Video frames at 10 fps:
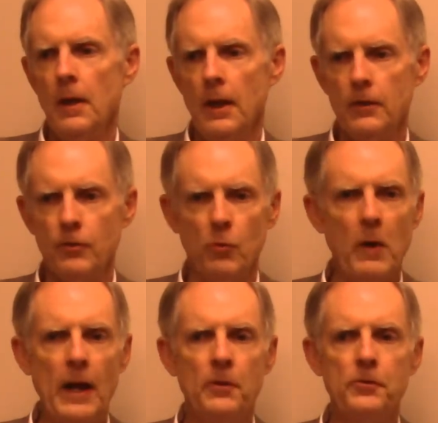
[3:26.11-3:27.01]
It
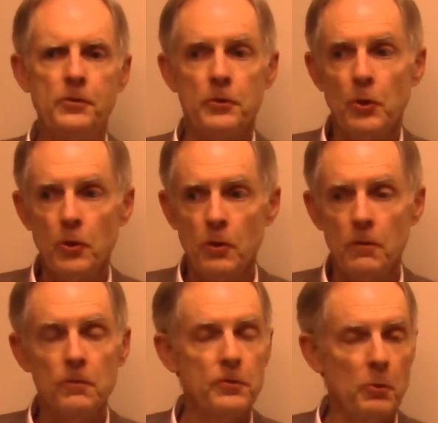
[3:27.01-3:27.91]
surrounds the
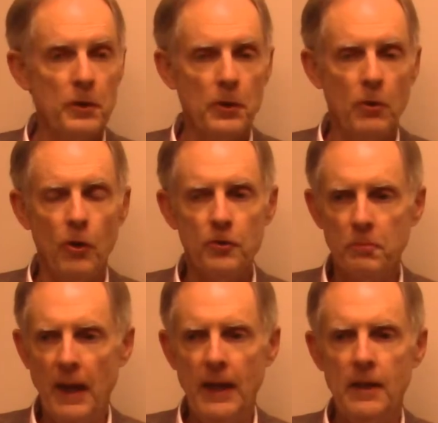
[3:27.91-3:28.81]
nerves, where it can cause
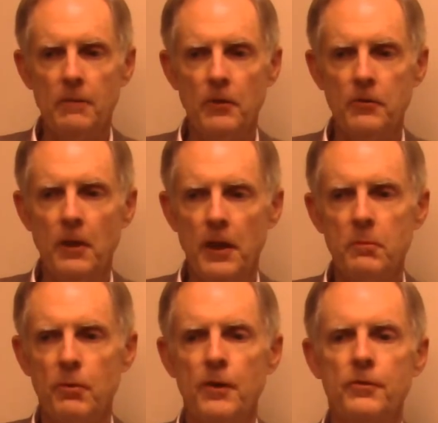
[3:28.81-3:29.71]
pain if there's a lot
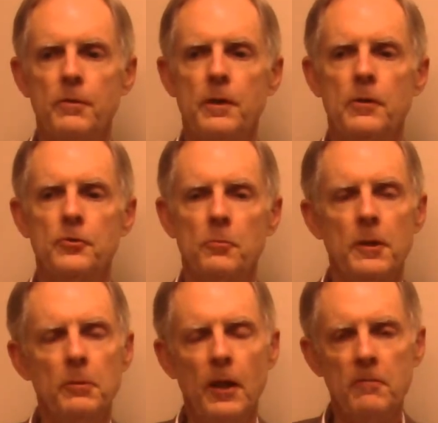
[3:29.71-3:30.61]
of pressure there, so
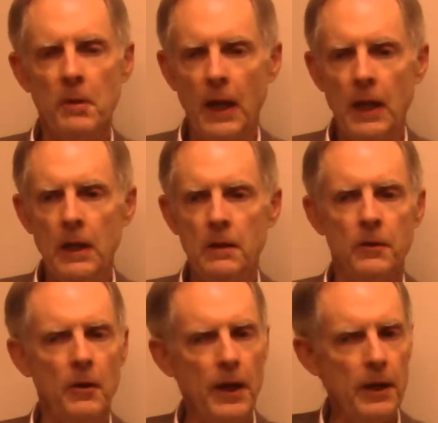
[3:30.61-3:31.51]
people have pain in
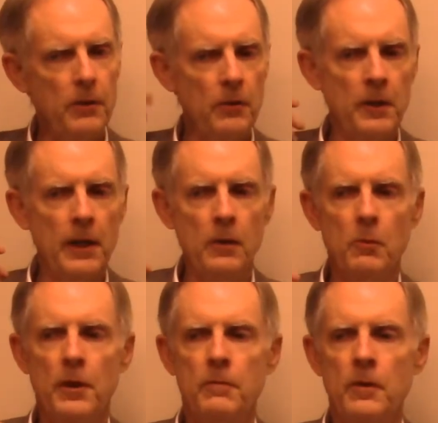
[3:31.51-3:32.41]
their head or their neck or
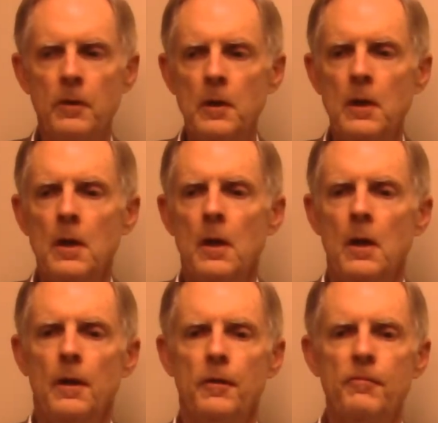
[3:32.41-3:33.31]
whatever.
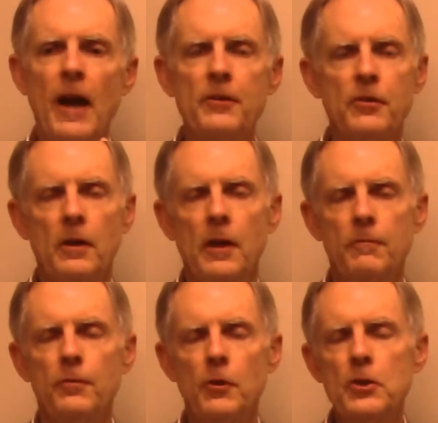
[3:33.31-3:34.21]
The fascia can get
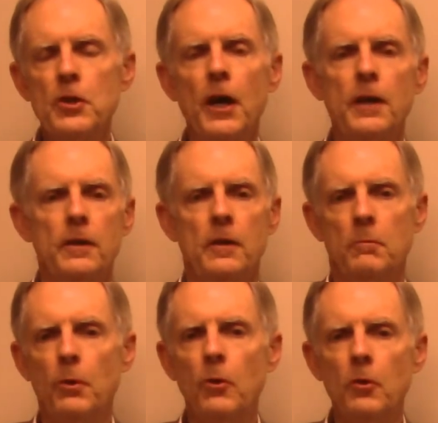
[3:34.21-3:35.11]
very tight. It
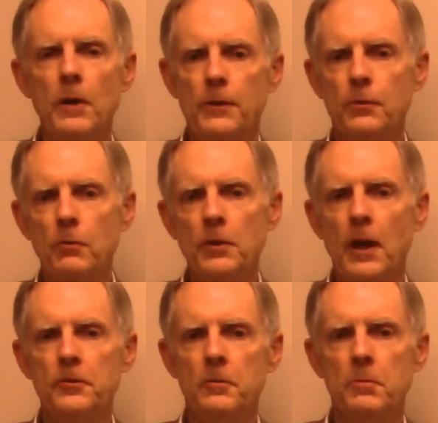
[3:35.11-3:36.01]
can pull about
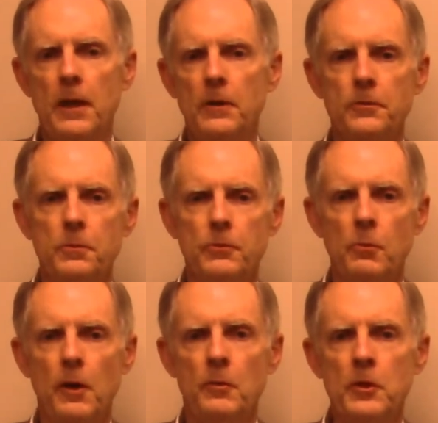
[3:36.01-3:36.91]
2,000 pounds per
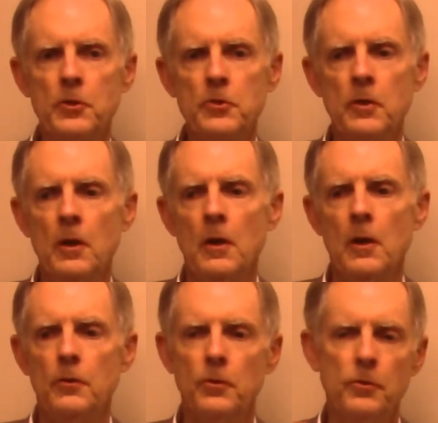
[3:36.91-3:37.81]
square inch.
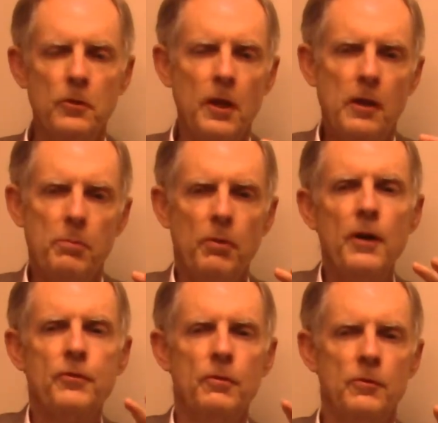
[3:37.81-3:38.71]
So there's a lot of
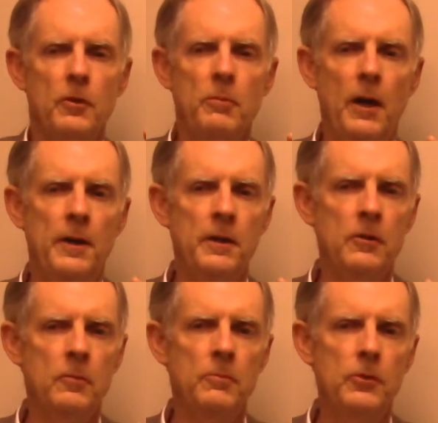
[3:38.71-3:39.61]
pressure in your body,
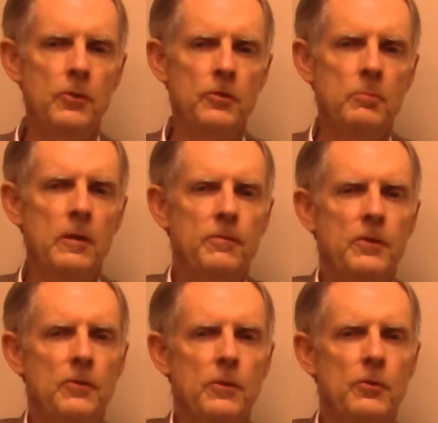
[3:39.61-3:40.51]
and you just might
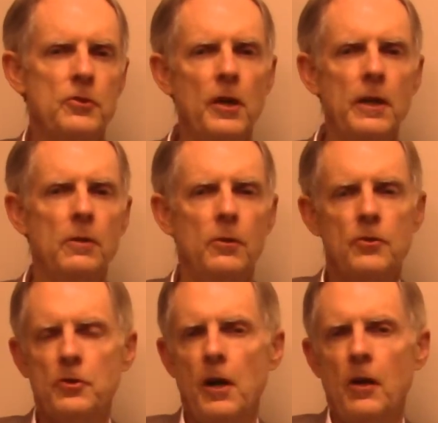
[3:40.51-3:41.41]
feel that you're tight, or your
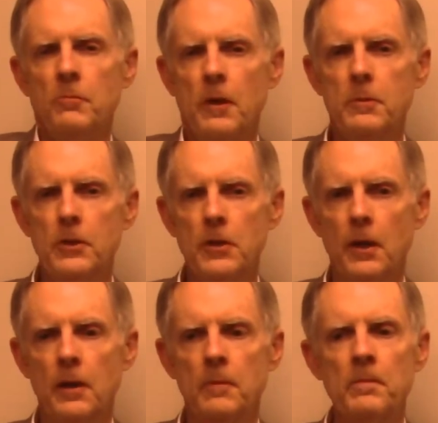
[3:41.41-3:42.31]
child may be
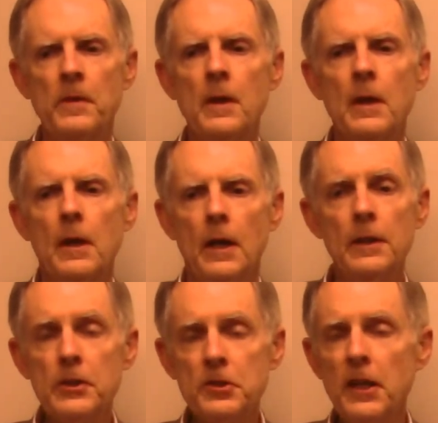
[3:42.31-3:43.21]
tight.
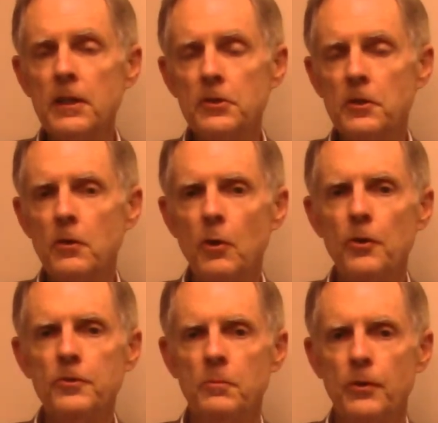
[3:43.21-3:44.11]
And this tightness can
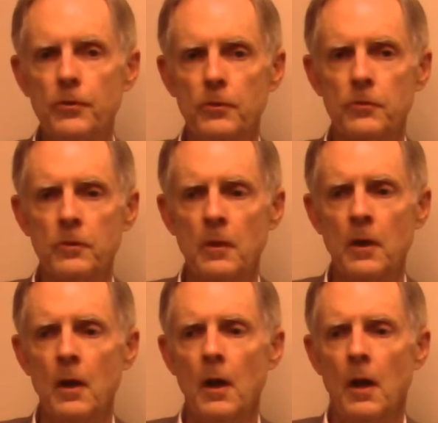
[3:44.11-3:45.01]
cause some issues.
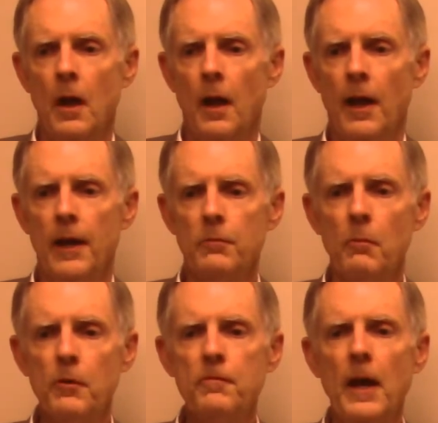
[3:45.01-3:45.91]
And
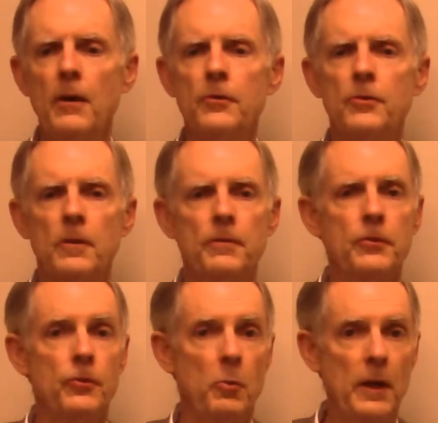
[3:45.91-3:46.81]
what we found is if
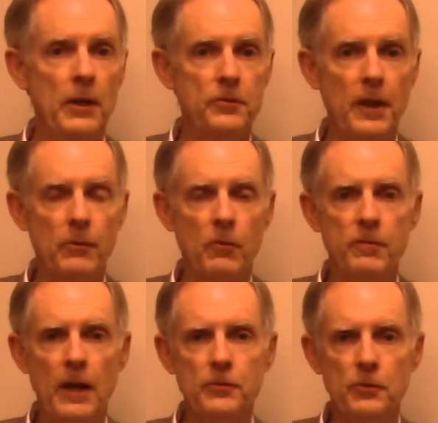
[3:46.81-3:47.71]
this craniosacral
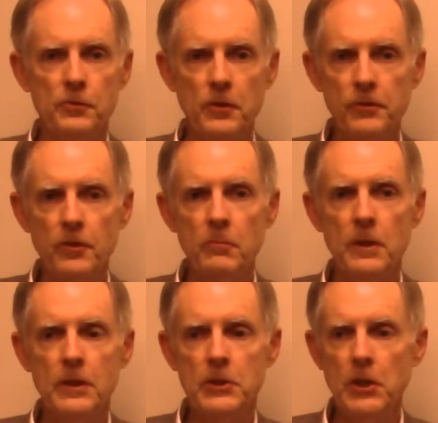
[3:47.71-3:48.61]
fascial system
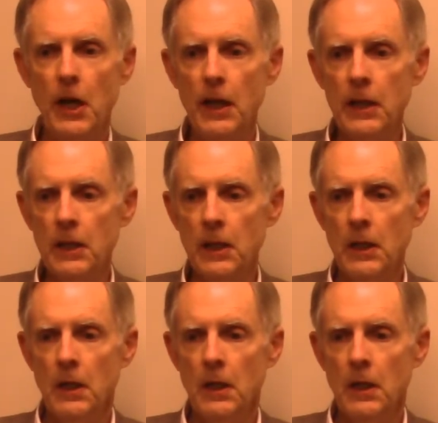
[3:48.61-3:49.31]
is tight,